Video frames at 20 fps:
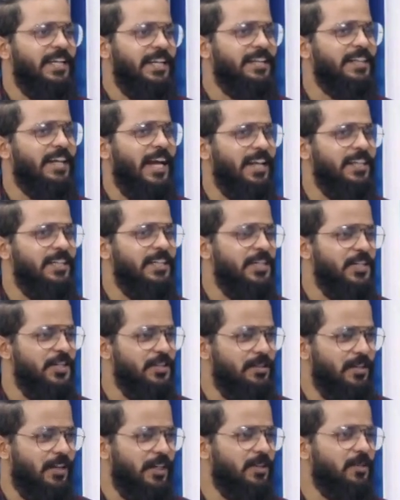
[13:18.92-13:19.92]
it can
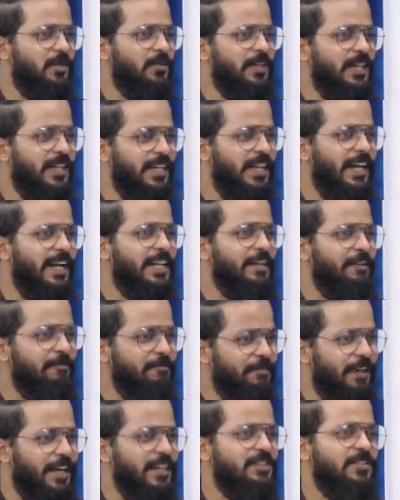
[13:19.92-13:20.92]
create
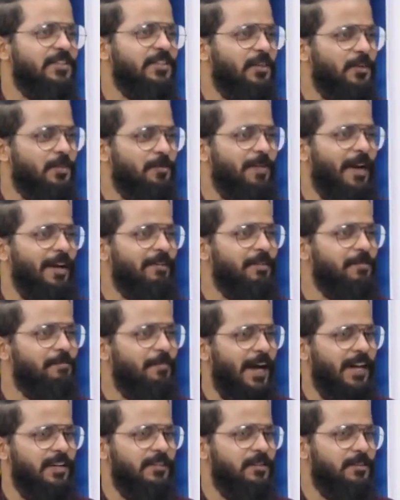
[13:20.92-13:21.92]
infects on your private
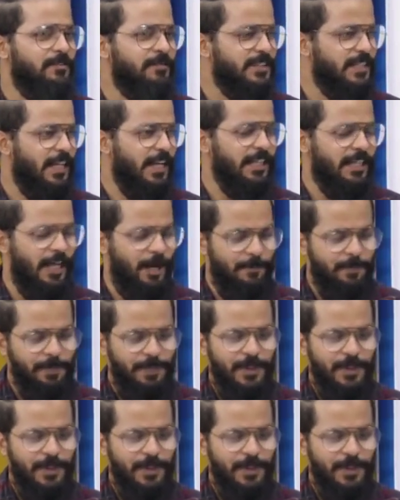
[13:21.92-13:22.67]
part in the vagina.